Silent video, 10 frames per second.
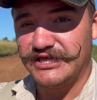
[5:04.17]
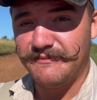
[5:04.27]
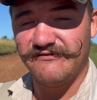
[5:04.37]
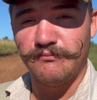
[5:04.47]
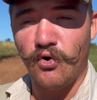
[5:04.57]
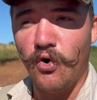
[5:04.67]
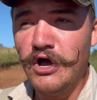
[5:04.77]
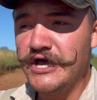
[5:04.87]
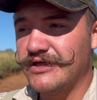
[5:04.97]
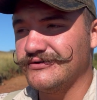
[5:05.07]
them even more.
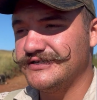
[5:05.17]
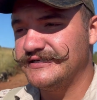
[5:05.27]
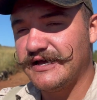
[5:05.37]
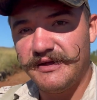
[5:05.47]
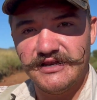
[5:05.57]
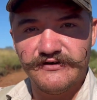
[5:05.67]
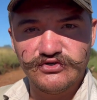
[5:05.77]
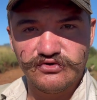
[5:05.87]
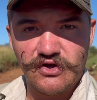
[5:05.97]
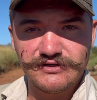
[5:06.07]
You'll see some
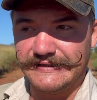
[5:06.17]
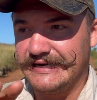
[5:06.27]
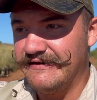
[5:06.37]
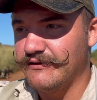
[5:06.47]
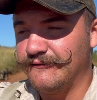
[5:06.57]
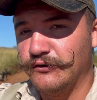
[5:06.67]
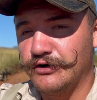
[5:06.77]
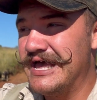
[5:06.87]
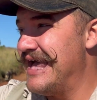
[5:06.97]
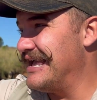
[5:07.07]
individual dogs that leave the food
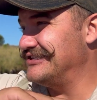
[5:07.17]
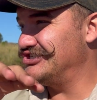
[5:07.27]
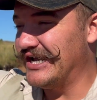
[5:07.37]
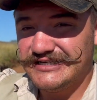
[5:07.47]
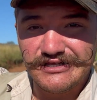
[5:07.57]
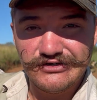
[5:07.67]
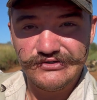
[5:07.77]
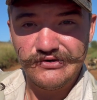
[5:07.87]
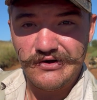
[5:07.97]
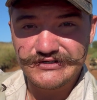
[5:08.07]
and chase those
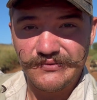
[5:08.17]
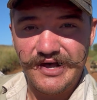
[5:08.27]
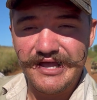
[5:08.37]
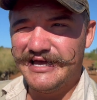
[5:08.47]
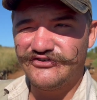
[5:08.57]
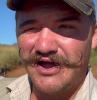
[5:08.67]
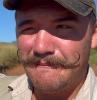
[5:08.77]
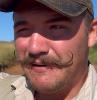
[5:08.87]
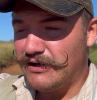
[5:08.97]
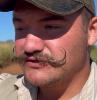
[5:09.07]
2 dogs away and try
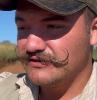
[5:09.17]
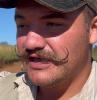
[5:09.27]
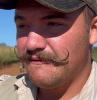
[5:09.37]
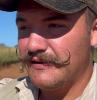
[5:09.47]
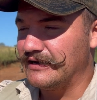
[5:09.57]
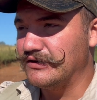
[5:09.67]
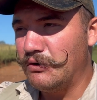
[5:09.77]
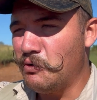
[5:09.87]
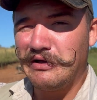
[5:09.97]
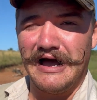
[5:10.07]
and pounce on them and
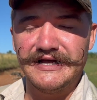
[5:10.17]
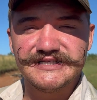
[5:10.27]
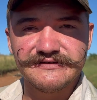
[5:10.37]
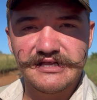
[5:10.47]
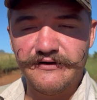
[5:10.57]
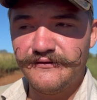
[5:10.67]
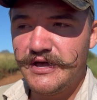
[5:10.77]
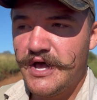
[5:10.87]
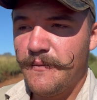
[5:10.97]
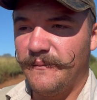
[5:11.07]
all kinds of stuff.
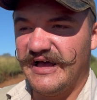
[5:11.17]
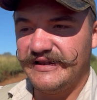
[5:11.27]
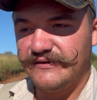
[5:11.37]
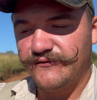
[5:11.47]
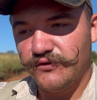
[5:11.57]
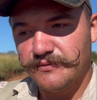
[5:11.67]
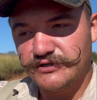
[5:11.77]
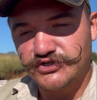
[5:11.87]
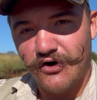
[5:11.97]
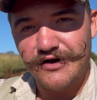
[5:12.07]
But for the
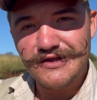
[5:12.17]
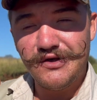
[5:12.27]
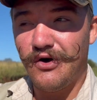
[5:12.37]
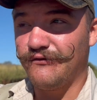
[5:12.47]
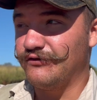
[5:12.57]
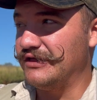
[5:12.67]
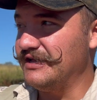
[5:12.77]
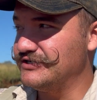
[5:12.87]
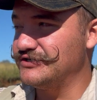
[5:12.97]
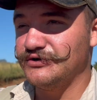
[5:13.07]
majority of
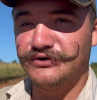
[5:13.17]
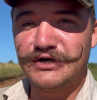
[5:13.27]
these 2,